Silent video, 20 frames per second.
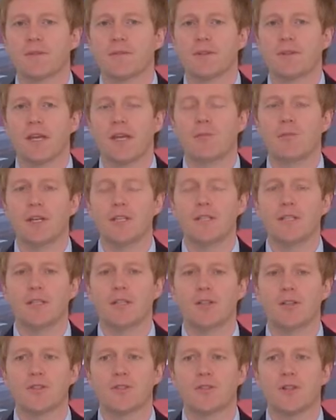of the MIT
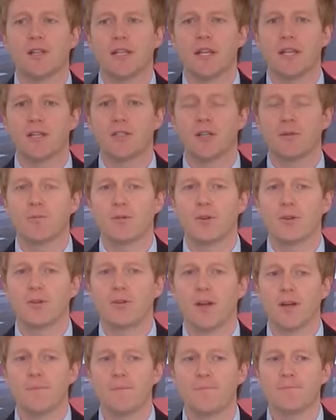Industrial Liaison
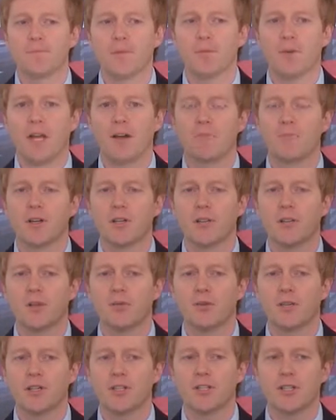Program. We have monthly
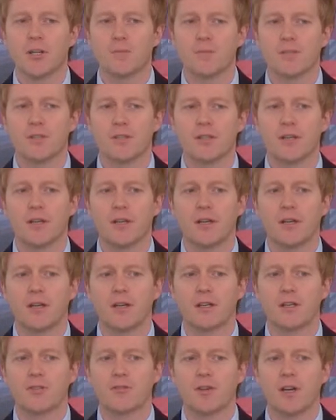workshops
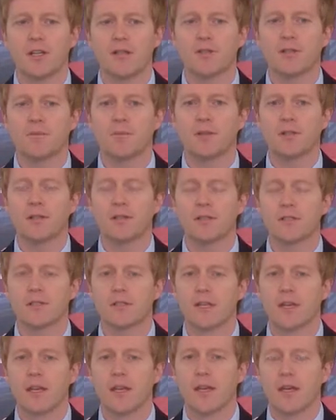uh, trying to build
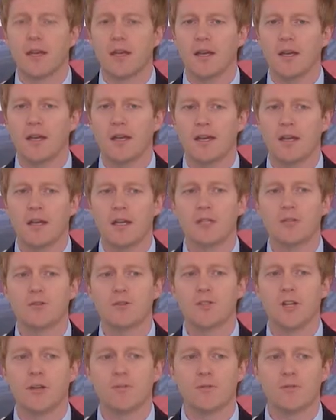uh, a
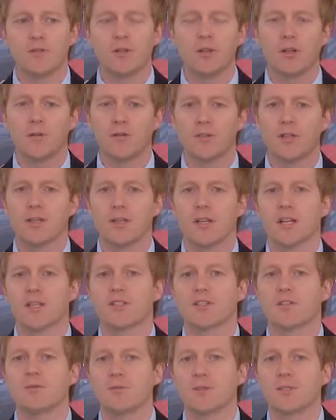new type of close
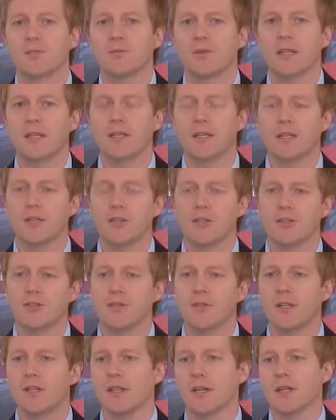connection between
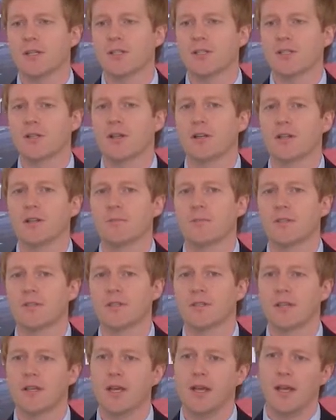industry and
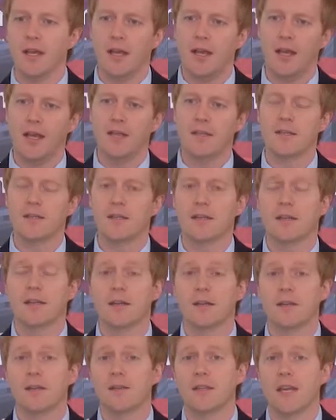startups and
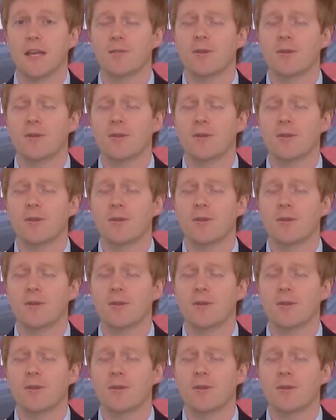uh, the